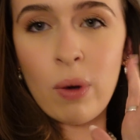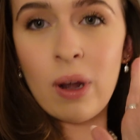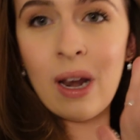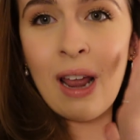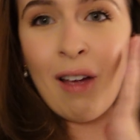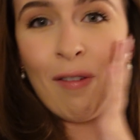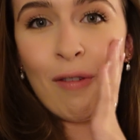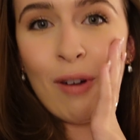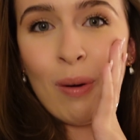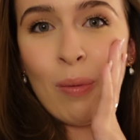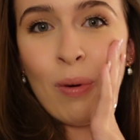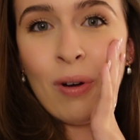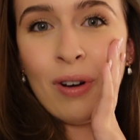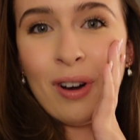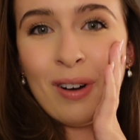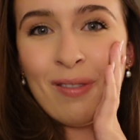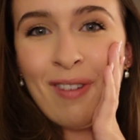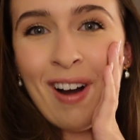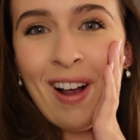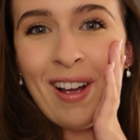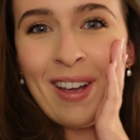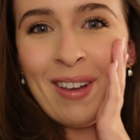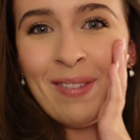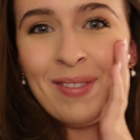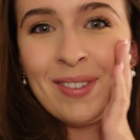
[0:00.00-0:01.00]
when everyone
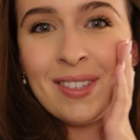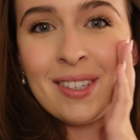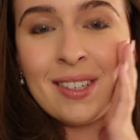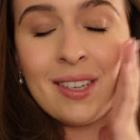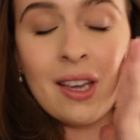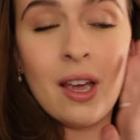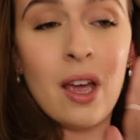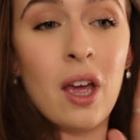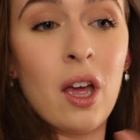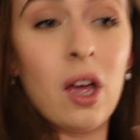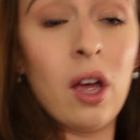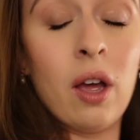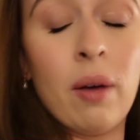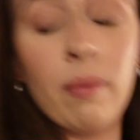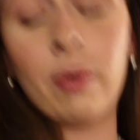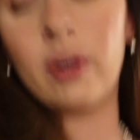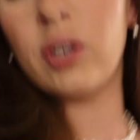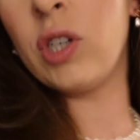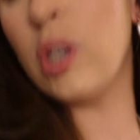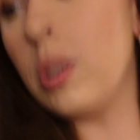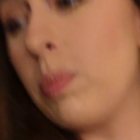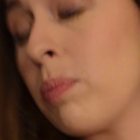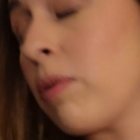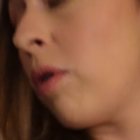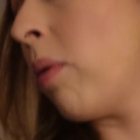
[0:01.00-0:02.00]
arrives,
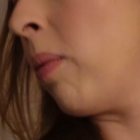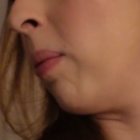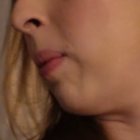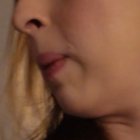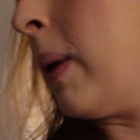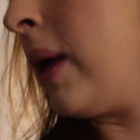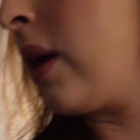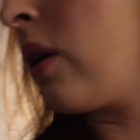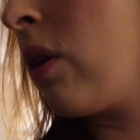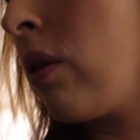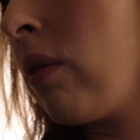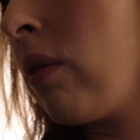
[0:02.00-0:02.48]
which is probably,